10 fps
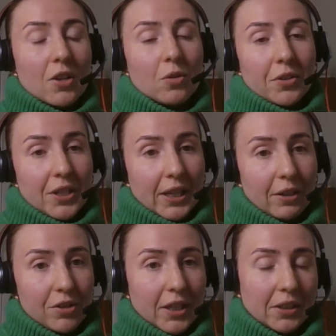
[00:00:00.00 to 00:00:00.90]
So they're taking
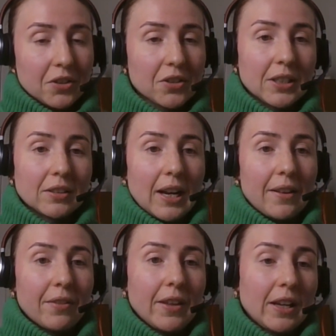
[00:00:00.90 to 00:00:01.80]
recycled steel
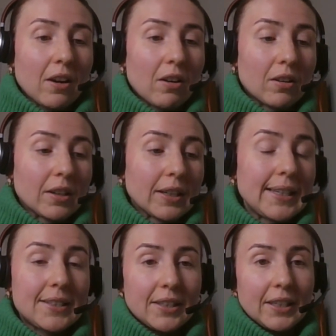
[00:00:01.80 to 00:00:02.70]
and they are
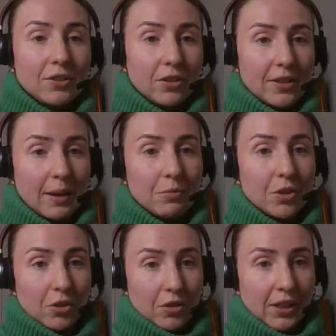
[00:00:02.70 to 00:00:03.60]
heating it to the
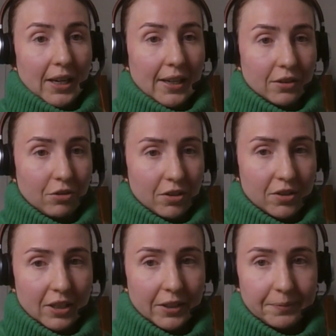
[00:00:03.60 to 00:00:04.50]
temperatures using
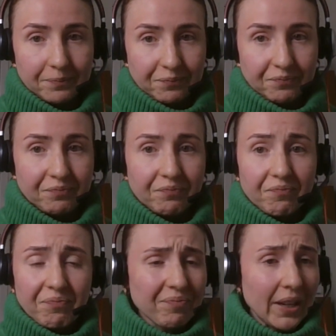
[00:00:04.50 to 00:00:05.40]
electricity.
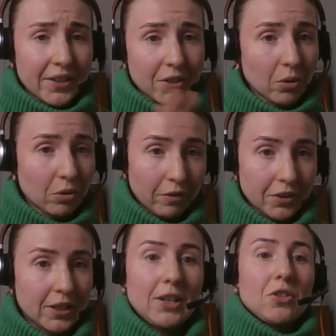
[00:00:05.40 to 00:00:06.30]
There's a whole
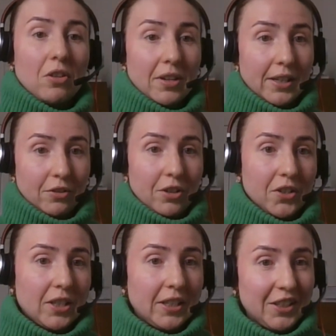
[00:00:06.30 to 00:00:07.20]
conversation on
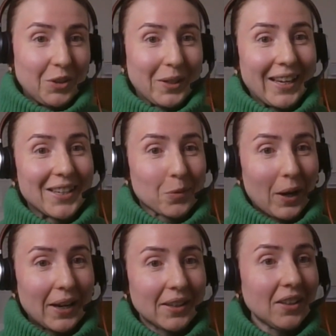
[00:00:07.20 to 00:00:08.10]
electricity in the UK as
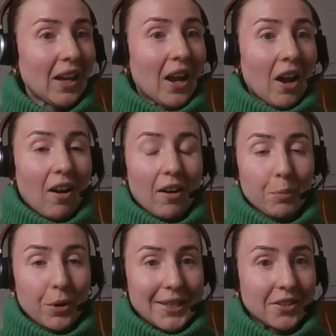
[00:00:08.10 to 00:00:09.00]
well. Our
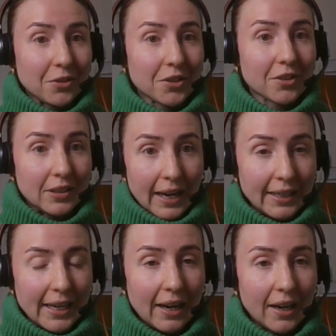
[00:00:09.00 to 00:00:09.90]
prices are
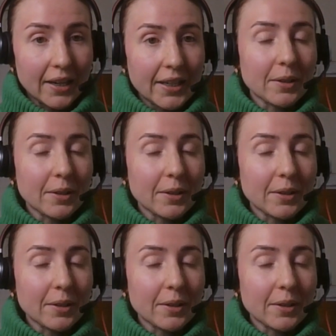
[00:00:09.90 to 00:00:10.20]
sky high.